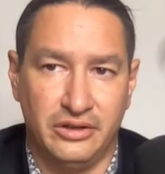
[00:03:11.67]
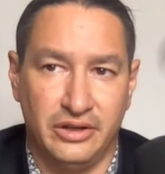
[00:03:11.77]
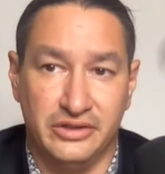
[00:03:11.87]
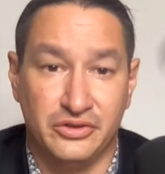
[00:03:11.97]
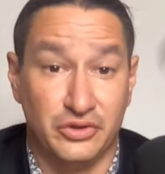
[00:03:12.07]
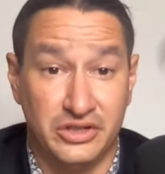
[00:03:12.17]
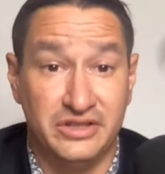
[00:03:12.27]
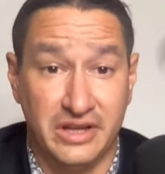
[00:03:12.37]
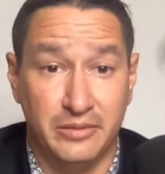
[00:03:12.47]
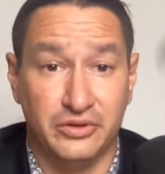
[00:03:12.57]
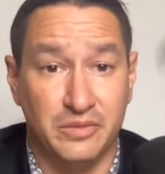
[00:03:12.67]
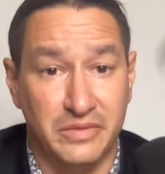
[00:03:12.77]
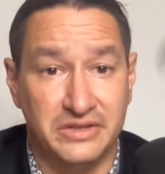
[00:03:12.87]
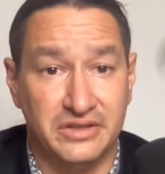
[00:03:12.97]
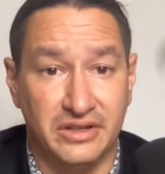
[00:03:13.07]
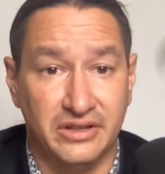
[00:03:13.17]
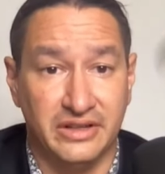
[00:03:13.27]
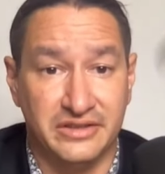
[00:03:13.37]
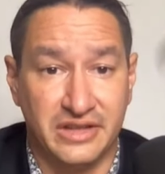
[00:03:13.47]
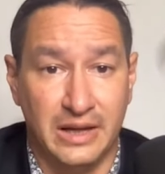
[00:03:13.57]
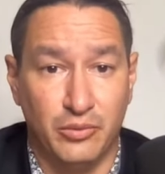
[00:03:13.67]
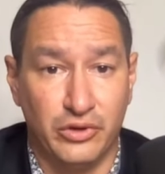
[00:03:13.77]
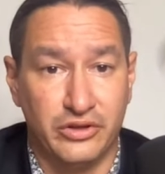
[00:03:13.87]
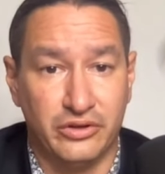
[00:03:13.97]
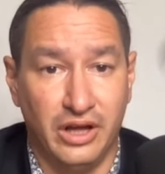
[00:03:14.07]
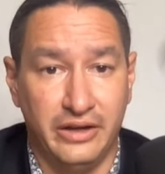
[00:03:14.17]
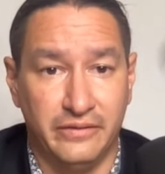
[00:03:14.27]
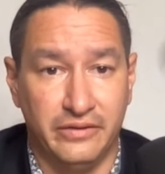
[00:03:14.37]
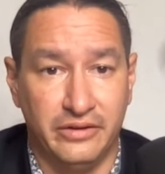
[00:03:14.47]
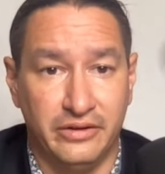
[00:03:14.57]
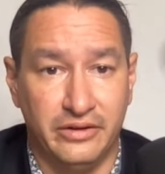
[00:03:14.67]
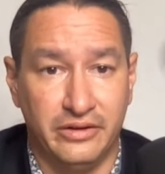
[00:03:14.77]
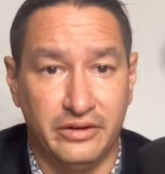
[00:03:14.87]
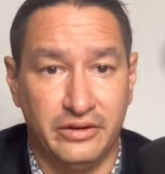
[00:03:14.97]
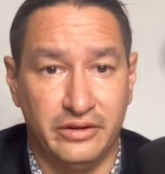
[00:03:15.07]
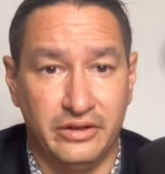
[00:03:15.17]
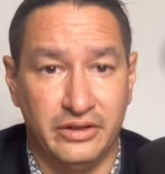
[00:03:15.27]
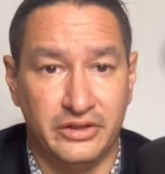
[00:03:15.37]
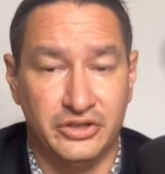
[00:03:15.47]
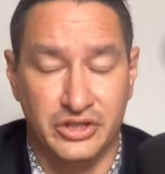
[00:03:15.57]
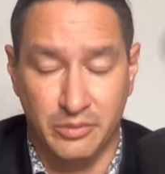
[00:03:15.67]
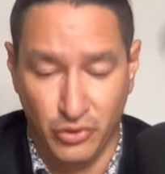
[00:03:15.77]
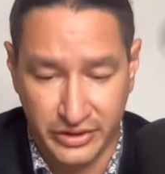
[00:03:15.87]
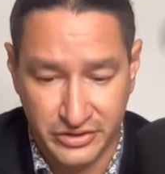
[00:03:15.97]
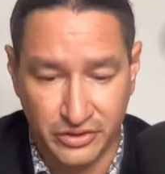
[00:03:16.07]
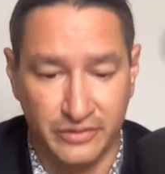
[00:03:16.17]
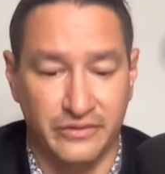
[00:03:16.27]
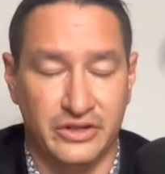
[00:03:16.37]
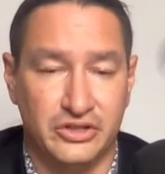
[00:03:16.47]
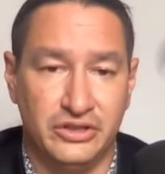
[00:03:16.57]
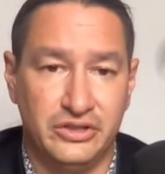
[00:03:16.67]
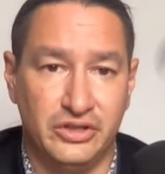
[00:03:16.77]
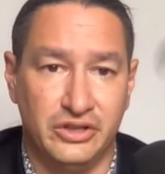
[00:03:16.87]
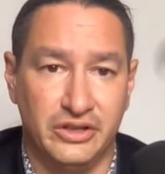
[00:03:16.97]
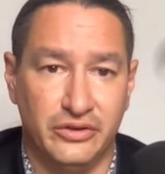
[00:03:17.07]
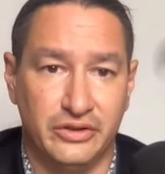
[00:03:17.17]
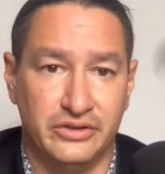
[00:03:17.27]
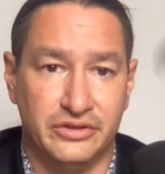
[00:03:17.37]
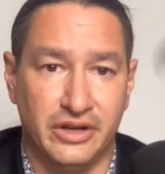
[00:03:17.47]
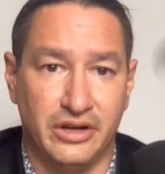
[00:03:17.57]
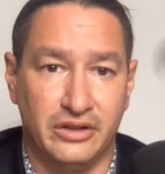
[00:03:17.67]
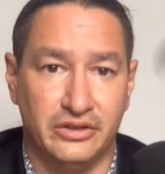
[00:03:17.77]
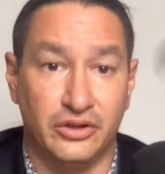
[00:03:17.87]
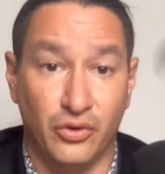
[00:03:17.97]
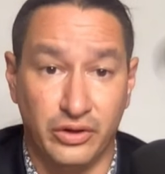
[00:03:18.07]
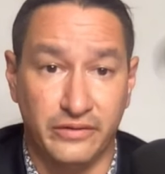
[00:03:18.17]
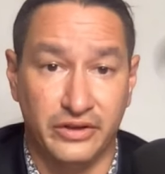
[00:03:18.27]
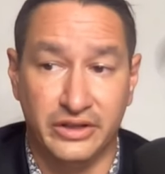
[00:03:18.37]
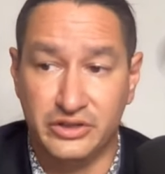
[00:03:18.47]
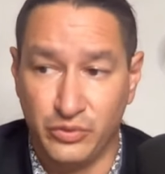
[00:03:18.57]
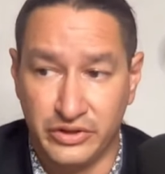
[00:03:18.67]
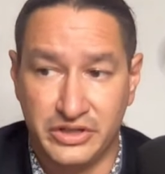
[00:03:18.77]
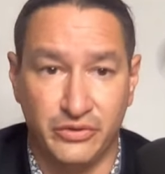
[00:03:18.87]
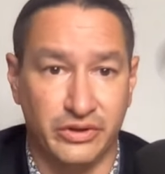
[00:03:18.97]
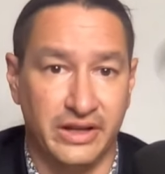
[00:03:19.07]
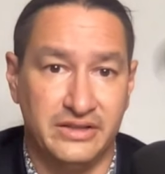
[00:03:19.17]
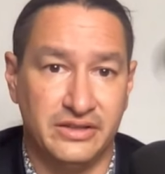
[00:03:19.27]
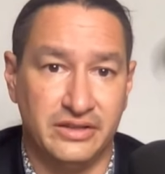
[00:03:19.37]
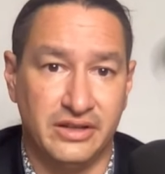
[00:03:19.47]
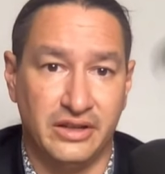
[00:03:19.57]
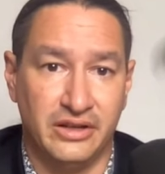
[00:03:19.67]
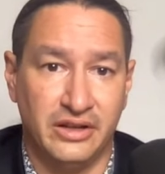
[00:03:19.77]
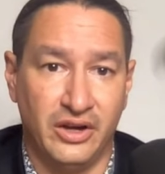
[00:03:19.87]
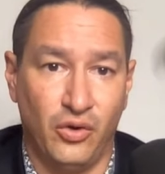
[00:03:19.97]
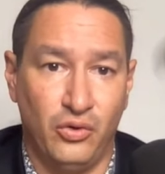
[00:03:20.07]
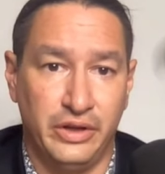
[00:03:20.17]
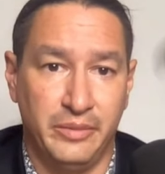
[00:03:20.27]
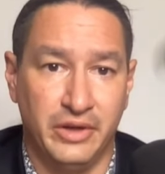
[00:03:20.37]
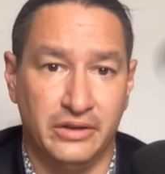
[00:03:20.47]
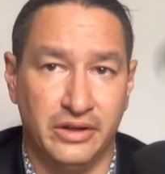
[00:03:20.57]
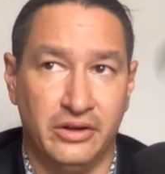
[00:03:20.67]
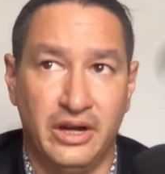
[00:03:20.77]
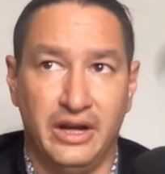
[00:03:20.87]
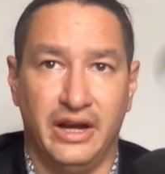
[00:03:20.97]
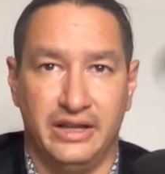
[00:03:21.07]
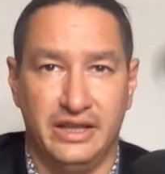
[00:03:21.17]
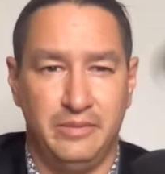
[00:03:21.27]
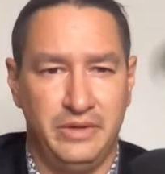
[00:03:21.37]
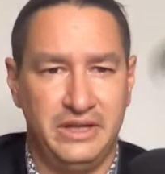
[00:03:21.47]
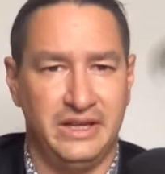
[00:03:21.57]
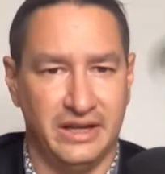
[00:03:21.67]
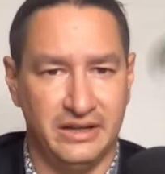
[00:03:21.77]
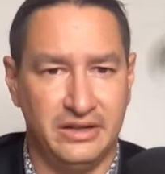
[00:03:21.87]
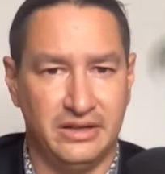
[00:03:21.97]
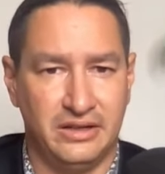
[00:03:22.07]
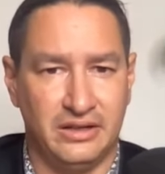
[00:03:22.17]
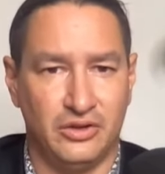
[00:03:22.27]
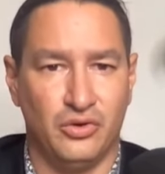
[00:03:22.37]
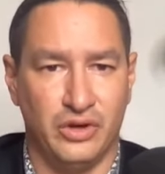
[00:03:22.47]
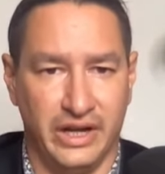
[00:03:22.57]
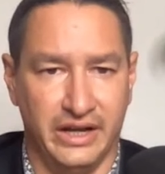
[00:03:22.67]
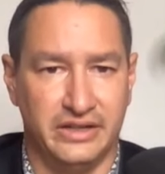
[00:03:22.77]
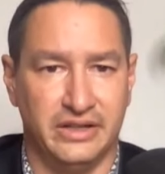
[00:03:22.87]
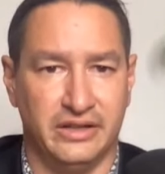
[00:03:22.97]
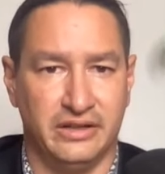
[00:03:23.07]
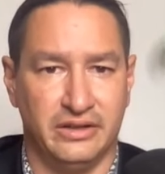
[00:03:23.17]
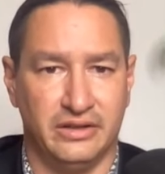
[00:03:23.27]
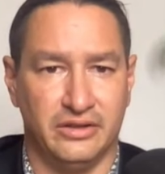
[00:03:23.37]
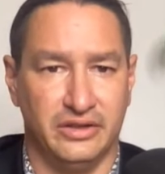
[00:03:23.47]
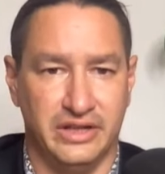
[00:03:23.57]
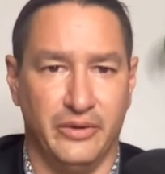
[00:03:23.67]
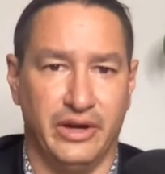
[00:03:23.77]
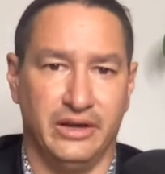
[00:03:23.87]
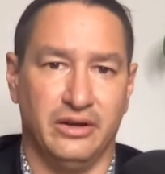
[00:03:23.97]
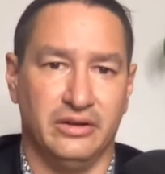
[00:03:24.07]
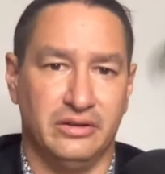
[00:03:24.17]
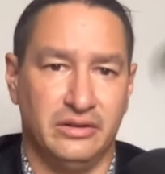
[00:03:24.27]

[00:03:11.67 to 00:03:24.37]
And so she's able to mystically escape with her life she brings her vision to the nearest uh, Dakota village where she relates it to the holy men there, and they begin creating the dewe'igan,